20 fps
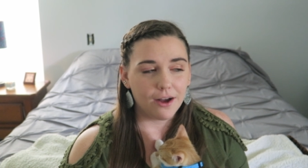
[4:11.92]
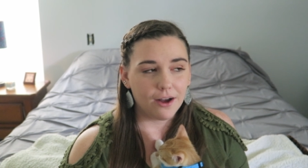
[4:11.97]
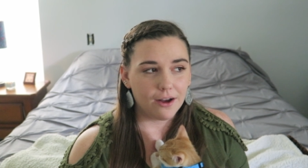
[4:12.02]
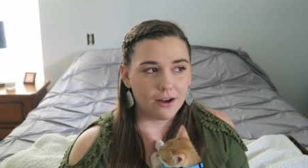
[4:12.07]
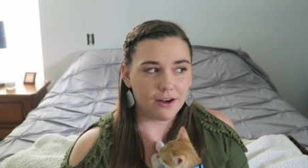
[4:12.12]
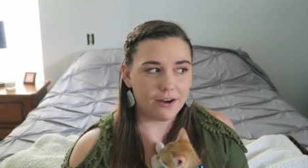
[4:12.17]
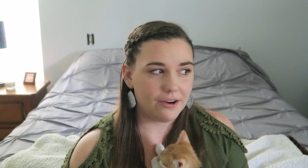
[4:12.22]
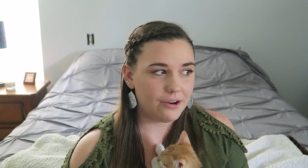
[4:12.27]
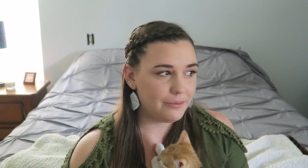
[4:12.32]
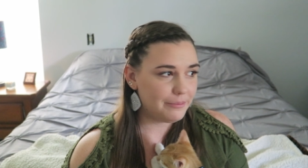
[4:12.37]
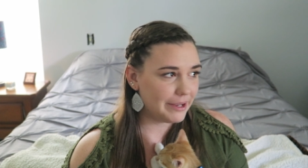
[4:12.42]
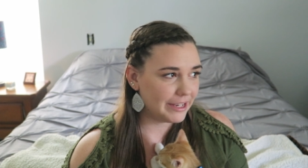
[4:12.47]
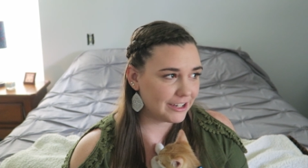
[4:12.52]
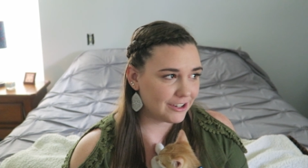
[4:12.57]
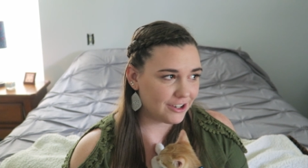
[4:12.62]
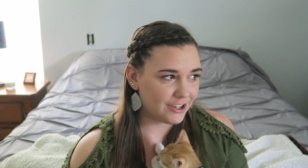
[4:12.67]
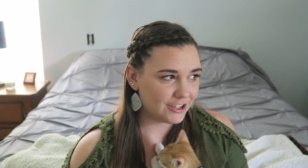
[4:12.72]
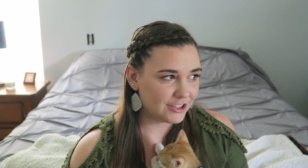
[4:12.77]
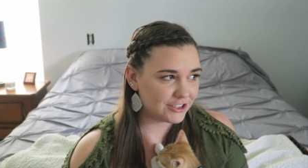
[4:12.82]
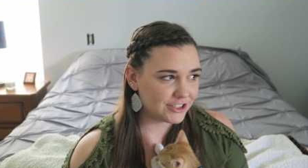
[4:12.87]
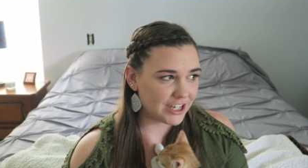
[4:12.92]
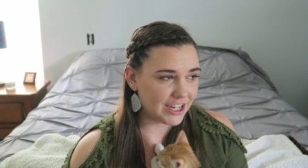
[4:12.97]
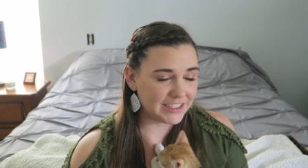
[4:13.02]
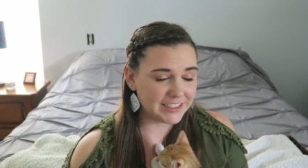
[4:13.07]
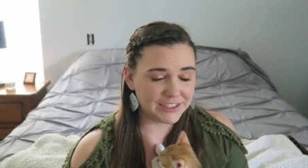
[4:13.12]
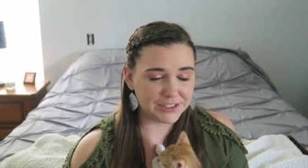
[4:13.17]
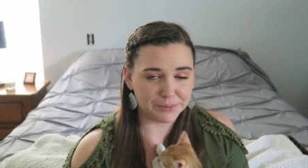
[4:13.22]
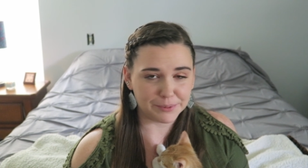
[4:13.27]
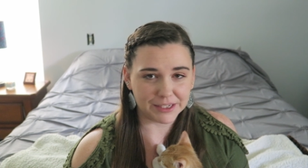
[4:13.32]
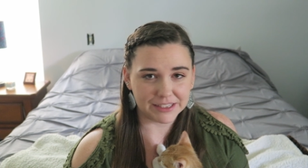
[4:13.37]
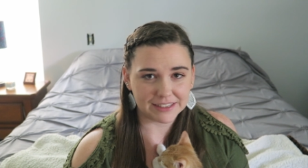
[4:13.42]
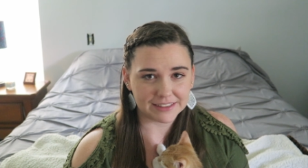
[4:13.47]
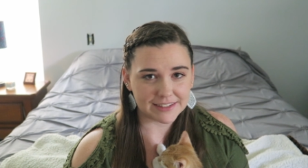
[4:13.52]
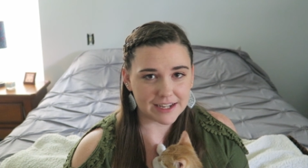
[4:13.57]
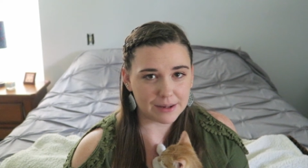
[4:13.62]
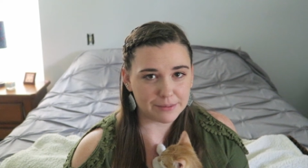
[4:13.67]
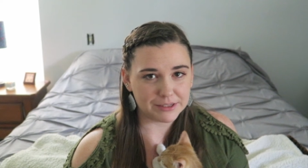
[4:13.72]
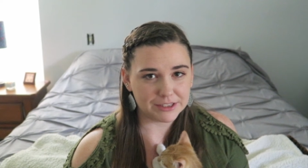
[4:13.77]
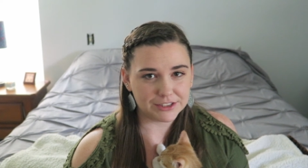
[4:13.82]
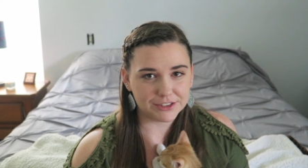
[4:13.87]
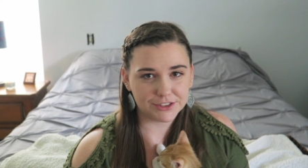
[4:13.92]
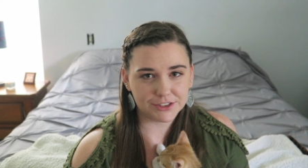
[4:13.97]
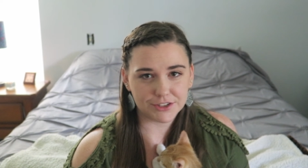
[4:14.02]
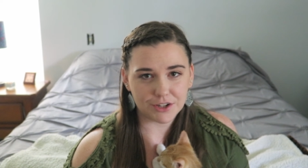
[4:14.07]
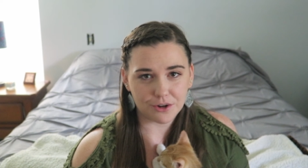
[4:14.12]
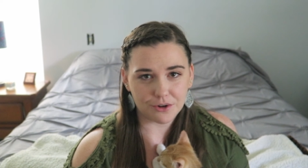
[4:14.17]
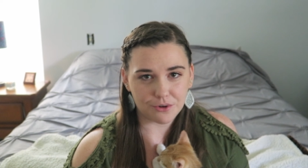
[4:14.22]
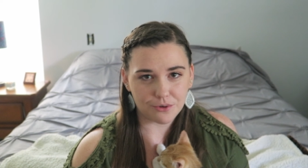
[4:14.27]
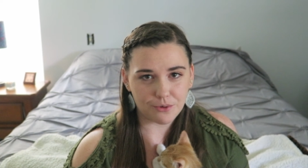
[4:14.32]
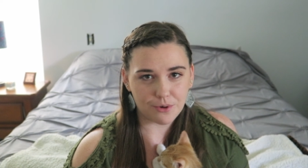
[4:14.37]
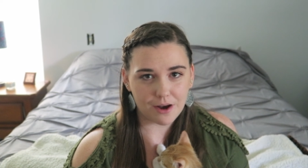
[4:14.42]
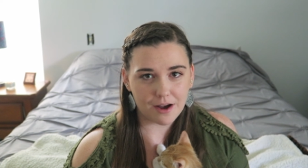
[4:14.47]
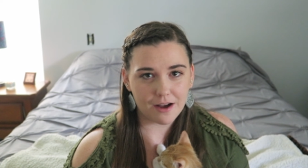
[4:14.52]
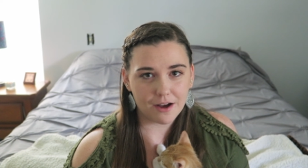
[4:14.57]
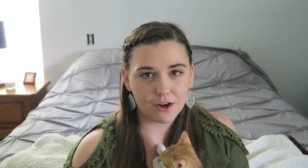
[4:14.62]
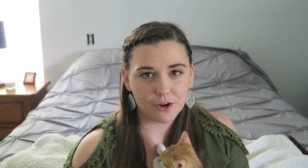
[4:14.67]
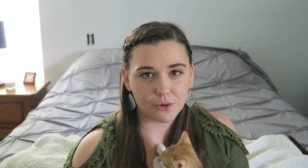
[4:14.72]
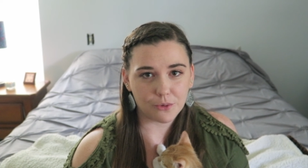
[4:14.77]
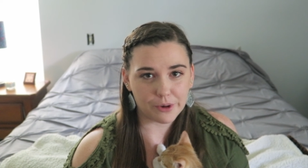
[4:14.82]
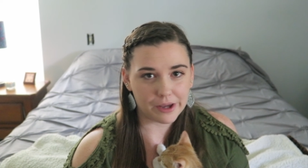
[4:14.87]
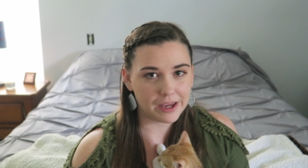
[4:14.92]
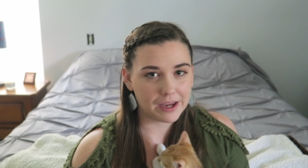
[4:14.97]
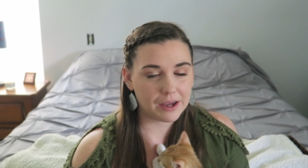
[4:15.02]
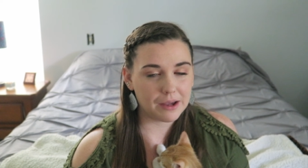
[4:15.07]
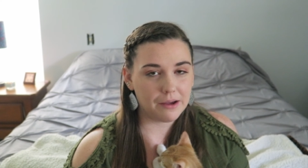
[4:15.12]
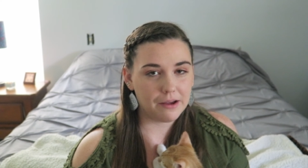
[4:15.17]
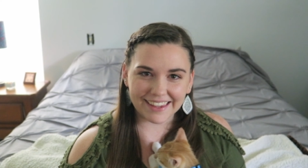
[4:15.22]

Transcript: Oh my gosh, I need to break this habit so quick.